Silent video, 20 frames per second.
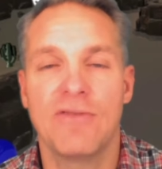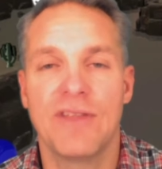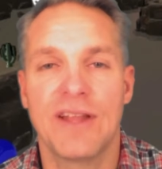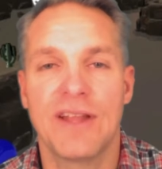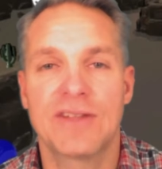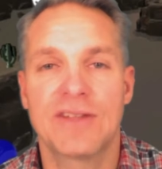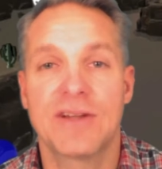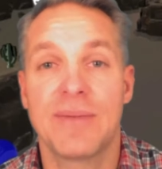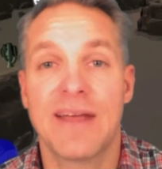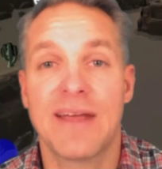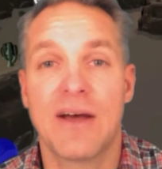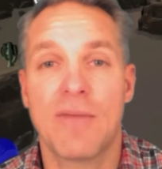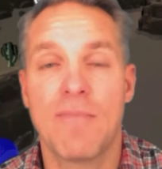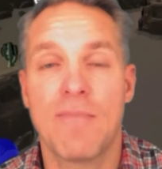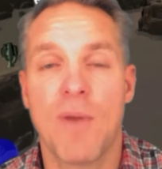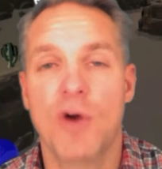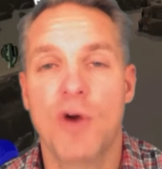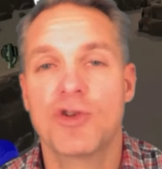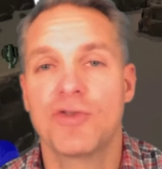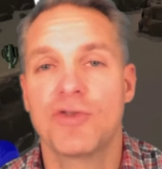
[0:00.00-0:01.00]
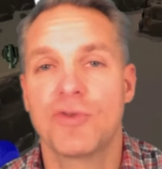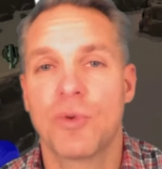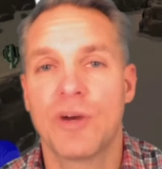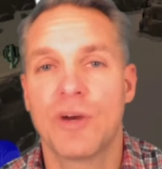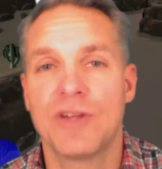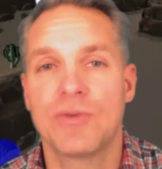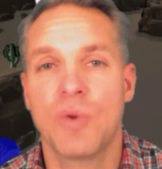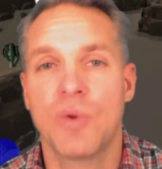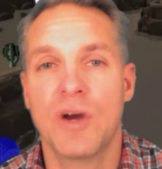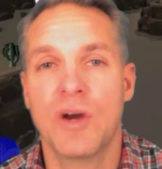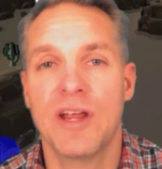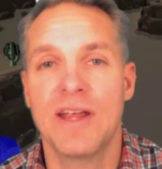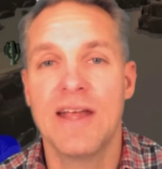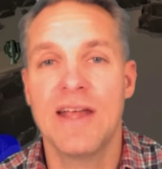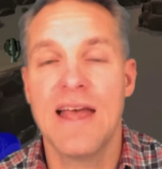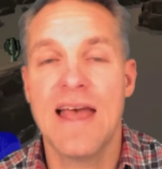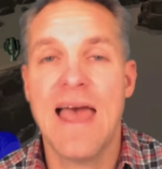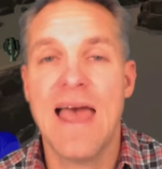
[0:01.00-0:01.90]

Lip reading: and that's coming out in March of 2020,